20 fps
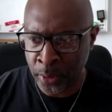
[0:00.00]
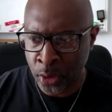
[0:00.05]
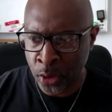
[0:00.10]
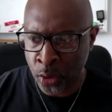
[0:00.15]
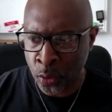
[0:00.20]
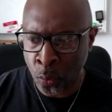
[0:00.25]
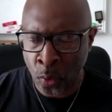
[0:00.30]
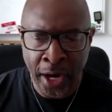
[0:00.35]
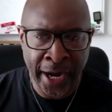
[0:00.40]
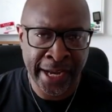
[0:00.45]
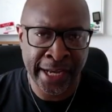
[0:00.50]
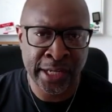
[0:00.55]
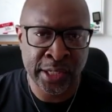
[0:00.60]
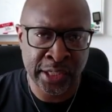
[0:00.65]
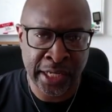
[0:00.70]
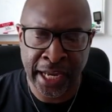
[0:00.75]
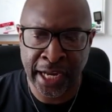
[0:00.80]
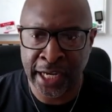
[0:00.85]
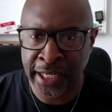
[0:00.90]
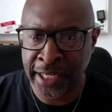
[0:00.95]
Why
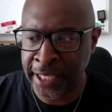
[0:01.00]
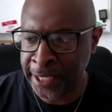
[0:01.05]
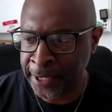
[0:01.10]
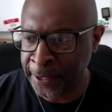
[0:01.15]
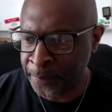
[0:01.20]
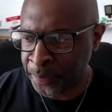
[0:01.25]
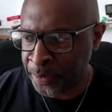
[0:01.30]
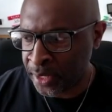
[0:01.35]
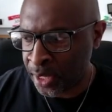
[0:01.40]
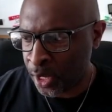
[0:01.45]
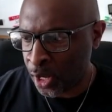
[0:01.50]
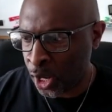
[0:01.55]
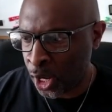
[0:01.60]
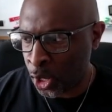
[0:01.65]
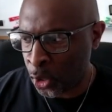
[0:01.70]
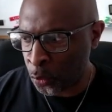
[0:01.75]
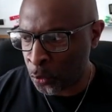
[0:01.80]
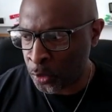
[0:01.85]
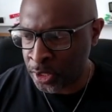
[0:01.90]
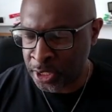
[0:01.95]
exactly
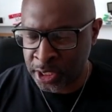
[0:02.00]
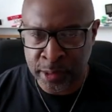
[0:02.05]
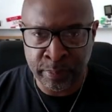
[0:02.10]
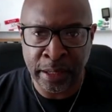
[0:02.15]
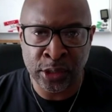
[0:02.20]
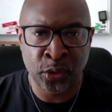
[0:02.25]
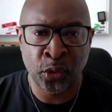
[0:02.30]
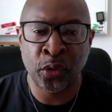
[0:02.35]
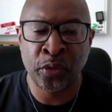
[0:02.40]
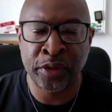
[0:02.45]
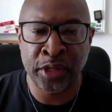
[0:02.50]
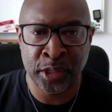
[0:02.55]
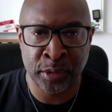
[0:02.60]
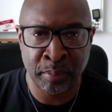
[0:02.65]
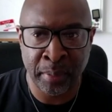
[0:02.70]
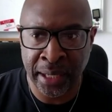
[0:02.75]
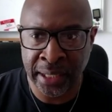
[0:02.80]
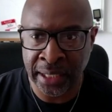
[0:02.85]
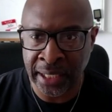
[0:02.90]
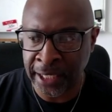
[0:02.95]
are we spending all this
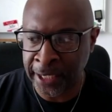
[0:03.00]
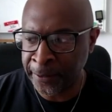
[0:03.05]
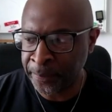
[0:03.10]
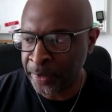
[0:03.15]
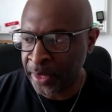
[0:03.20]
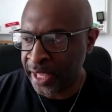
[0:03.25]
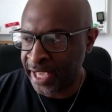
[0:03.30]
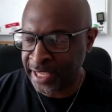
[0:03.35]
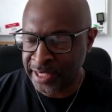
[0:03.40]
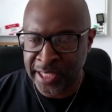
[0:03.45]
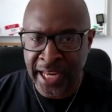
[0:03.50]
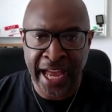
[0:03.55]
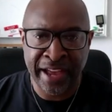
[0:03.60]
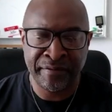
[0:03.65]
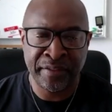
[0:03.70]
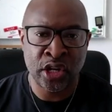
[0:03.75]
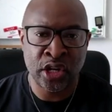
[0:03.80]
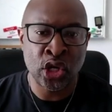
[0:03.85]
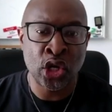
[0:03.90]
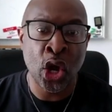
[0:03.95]
money? It's
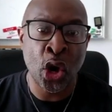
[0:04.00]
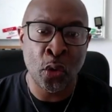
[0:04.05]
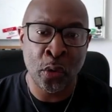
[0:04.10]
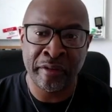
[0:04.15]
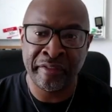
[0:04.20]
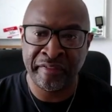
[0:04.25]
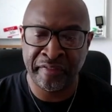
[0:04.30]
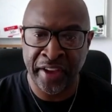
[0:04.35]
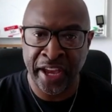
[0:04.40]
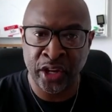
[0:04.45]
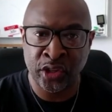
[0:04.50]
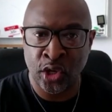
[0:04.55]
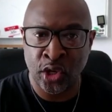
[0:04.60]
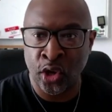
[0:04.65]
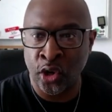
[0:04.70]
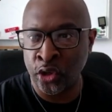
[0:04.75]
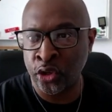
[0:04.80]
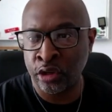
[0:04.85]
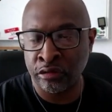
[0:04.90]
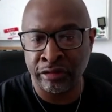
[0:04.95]
having no effect
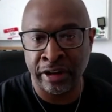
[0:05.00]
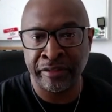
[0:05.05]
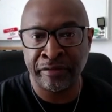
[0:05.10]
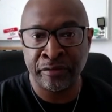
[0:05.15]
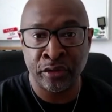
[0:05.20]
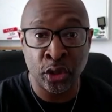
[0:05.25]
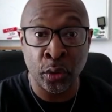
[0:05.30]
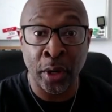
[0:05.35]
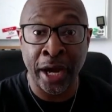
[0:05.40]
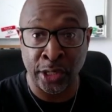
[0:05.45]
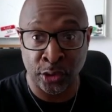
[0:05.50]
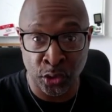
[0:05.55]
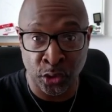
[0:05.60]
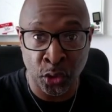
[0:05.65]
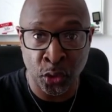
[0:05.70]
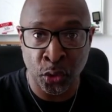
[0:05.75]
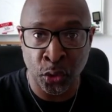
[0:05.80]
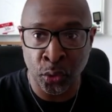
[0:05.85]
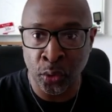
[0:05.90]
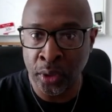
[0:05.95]
on the revenue at
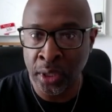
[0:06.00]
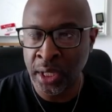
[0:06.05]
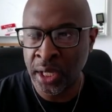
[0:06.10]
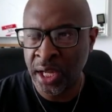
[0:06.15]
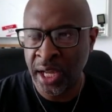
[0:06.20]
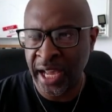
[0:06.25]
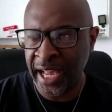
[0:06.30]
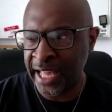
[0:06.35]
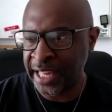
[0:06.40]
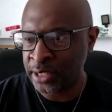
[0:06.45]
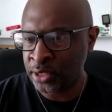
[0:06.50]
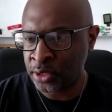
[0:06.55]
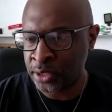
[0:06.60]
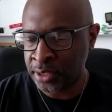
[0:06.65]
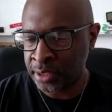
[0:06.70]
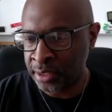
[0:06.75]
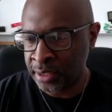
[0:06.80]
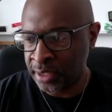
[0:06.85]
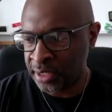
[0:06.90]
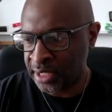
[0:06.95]
all.
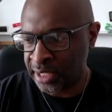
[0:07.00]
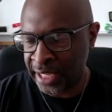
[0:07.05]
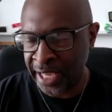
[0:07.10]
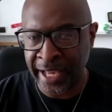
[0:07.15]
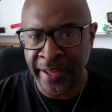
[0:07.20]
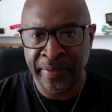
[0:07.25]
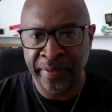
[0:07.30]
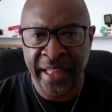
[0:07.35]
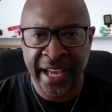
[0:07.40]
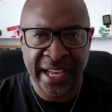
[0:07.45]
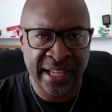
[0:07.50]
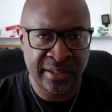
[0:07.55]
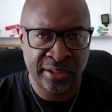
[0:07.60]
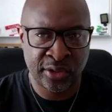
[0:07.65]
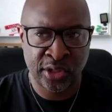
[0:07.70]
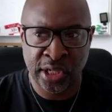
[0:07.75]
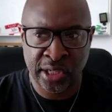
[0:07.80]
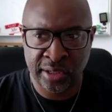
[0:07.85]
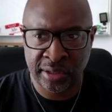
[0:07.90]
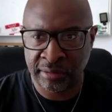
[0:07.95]
And yeah, that's
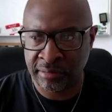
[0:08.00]
just